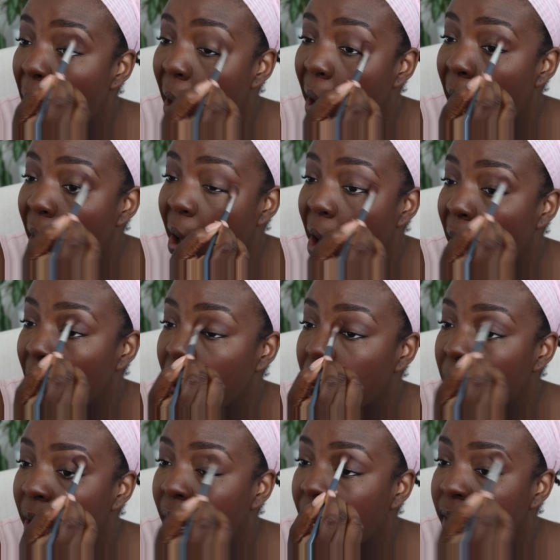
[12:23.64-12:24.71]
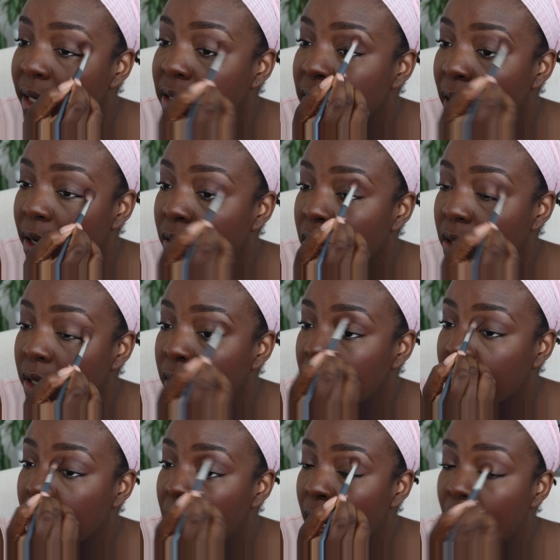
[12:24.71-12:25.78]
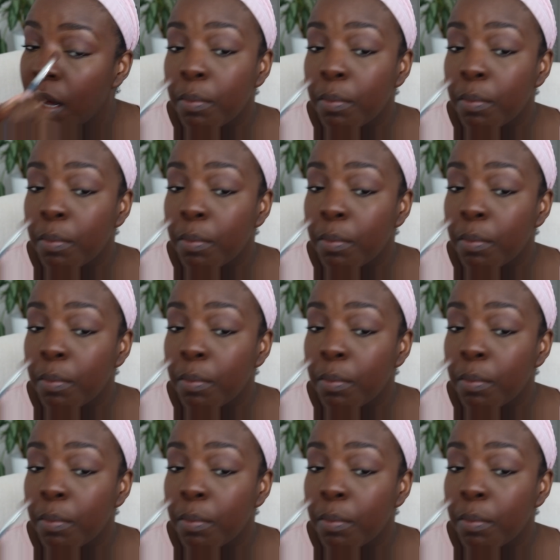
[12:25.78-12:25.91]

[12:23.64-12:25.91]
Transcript: eyeshadow look,